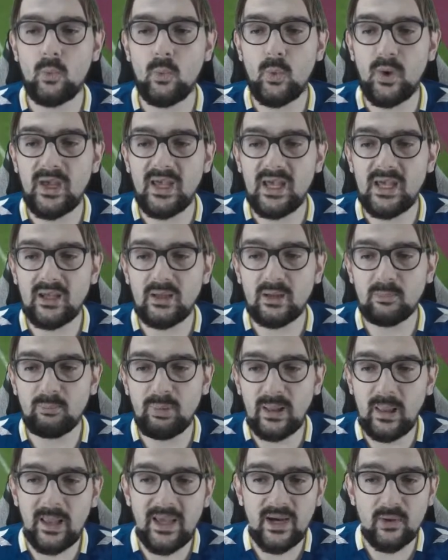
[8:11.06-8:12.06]
We
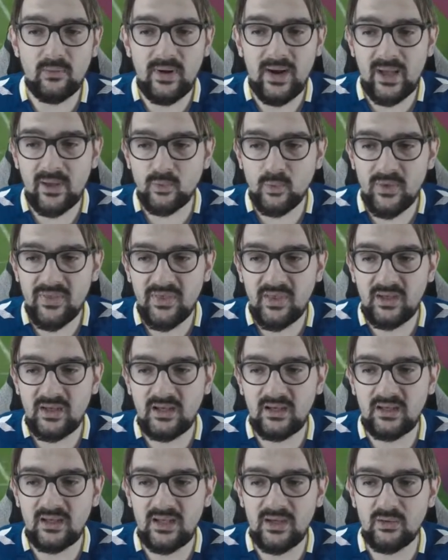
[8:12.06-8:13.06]
play around with it
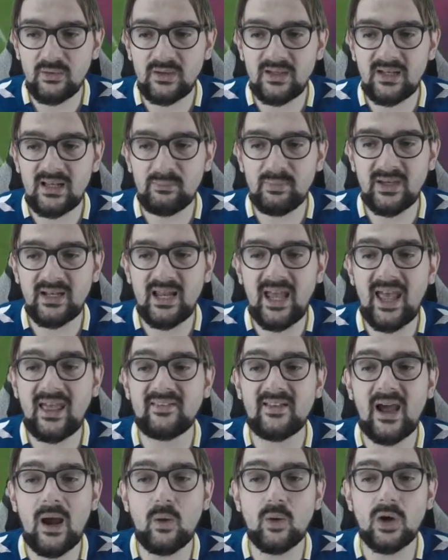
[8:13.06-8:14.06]
here a little bit,
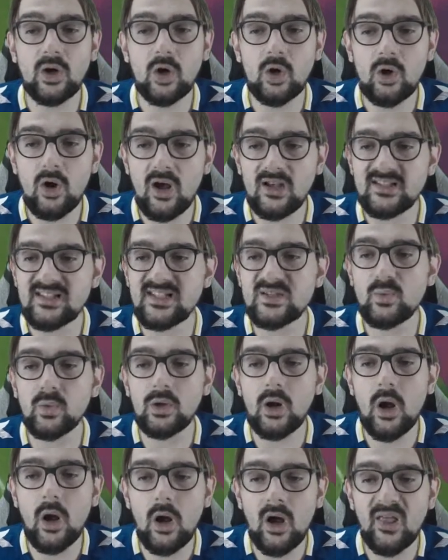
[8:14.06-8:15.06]
and our crosses
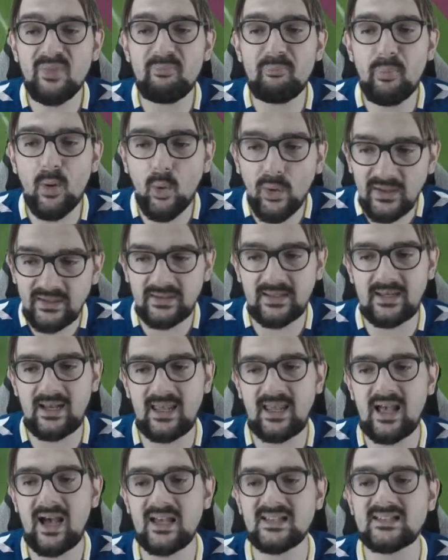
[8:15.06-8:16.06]
were on point
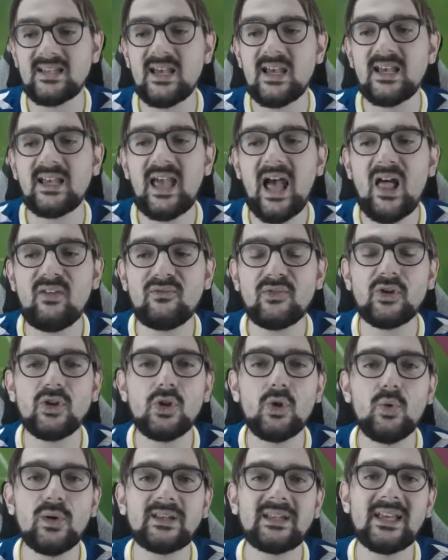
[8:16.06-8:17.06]
today, guys.
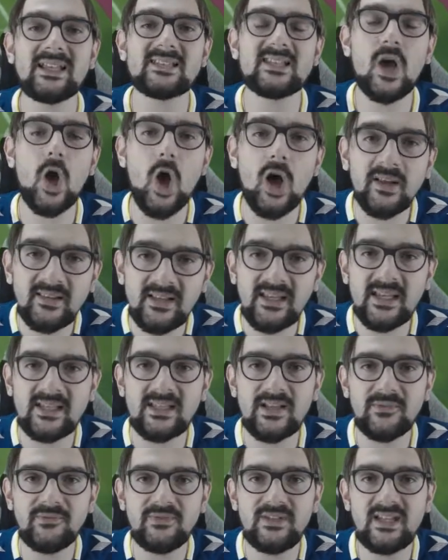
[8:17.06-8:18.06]
Calvert-Lewin gets on the
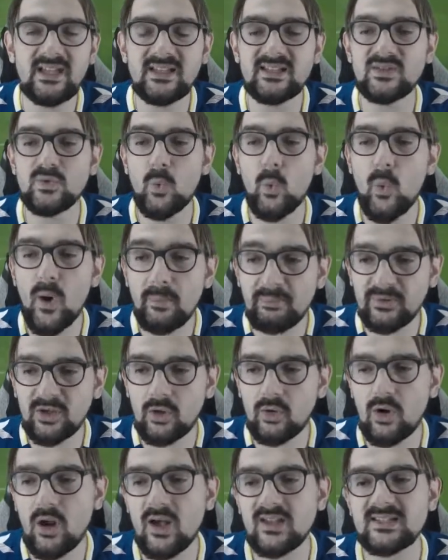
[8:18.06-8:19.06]
end of Dean's whipped
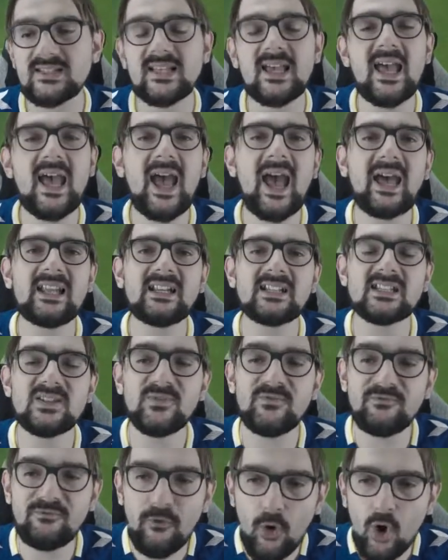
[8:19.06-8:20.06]
cross, and it's
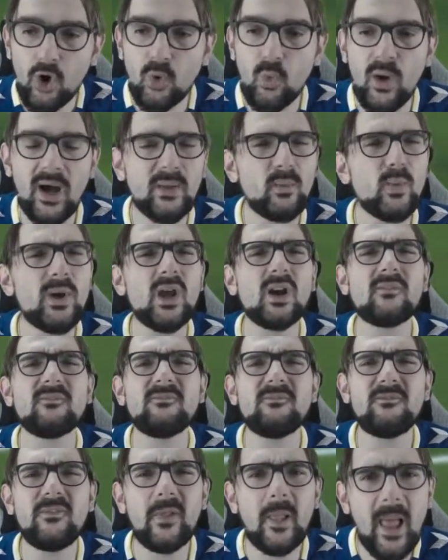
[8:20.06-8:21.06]
4-1. We are
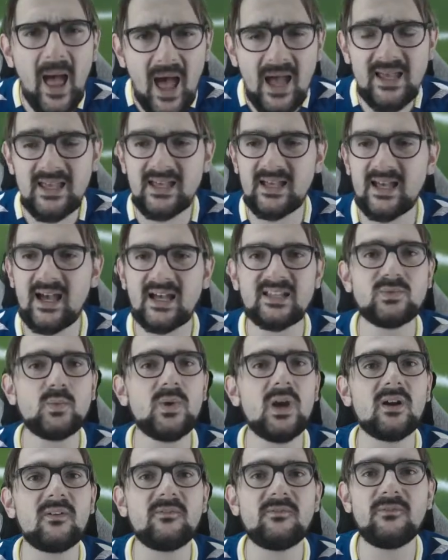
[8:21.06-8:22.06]
flying, guys.
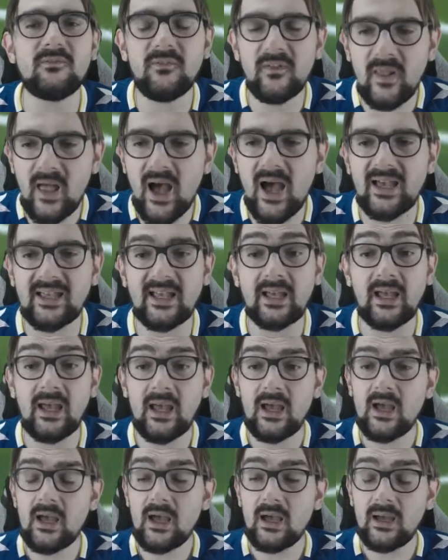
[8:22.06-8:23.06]
We are flying.
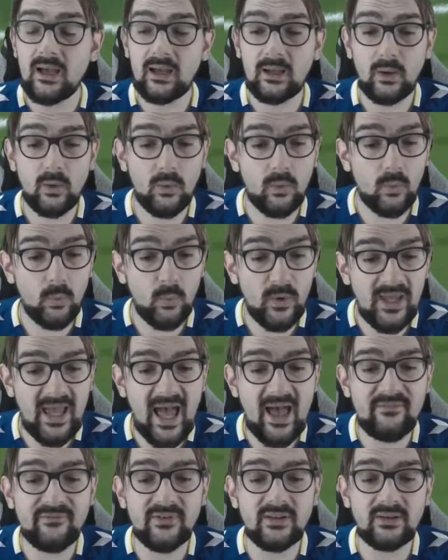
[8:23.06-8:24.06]
We
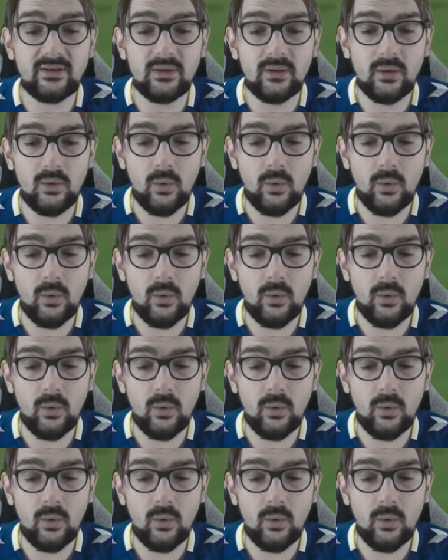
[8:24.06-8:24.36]
haven't